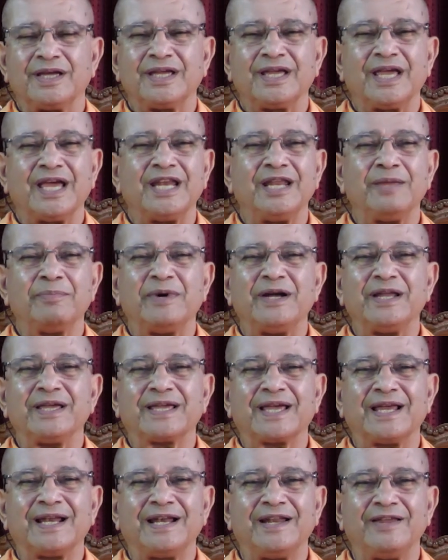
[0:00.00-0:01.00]
Anybody
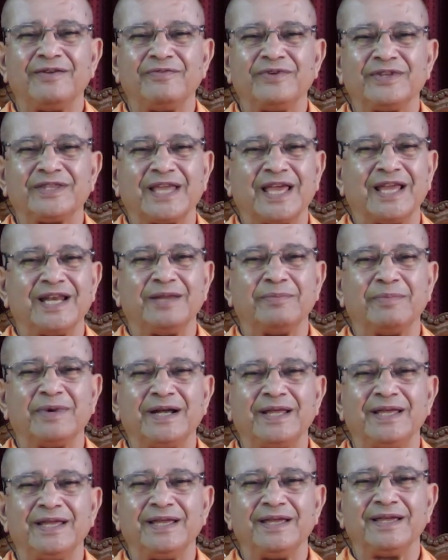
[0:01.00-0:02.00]
can live with
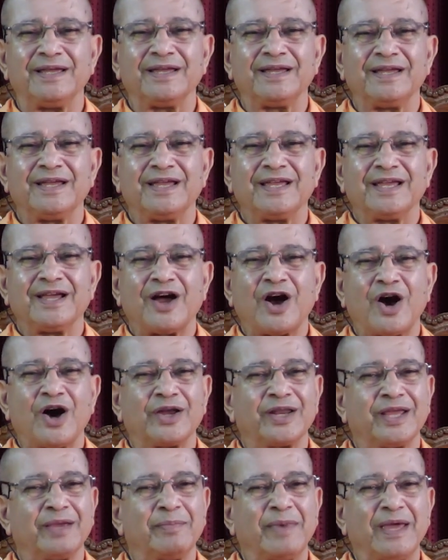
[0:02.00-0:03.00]
anybody or
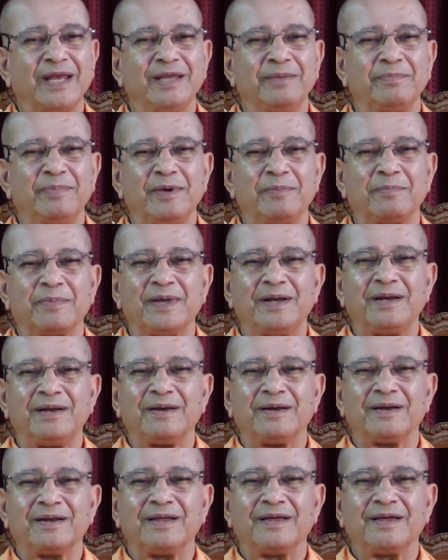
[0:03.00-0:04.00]
many people
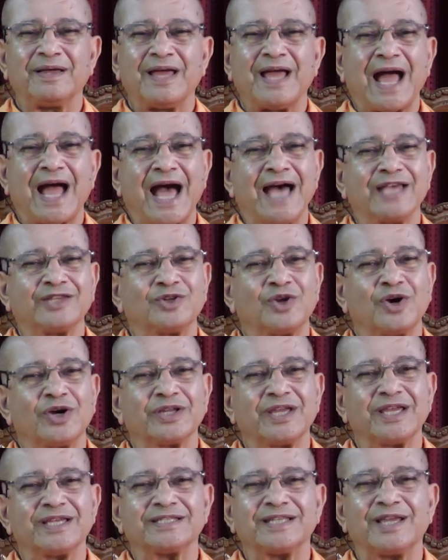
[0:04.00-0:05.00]
as long
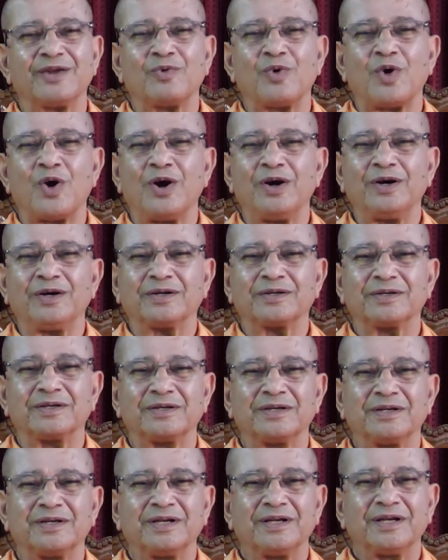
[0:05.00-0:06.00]
as they want,
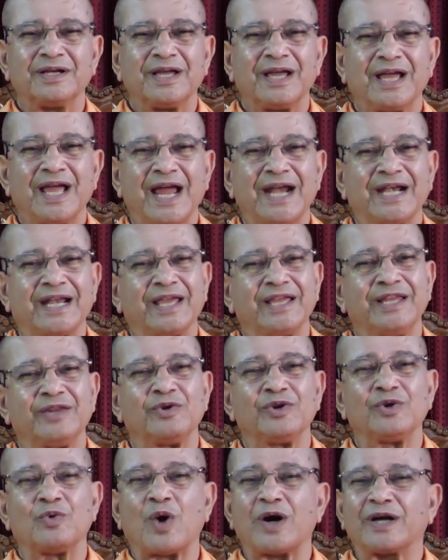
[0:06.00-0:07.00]
and
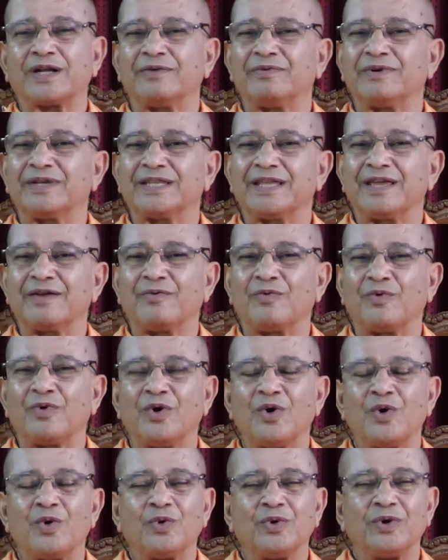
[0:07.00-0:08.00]
in whatever they
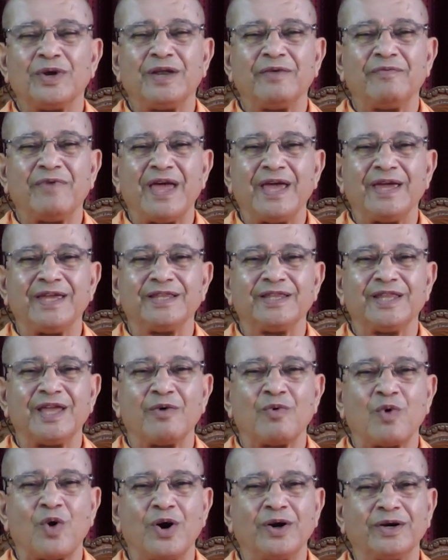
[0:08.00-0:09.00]
way in they
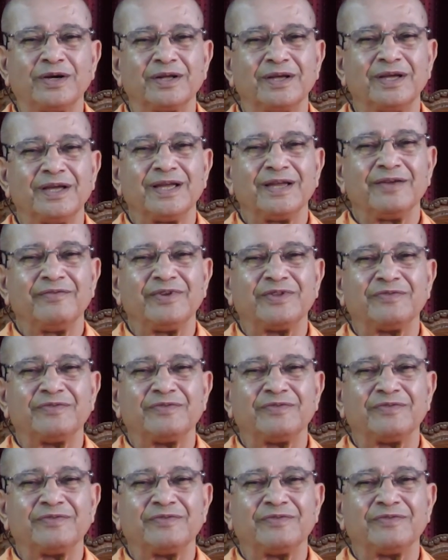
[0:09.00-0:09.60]
want with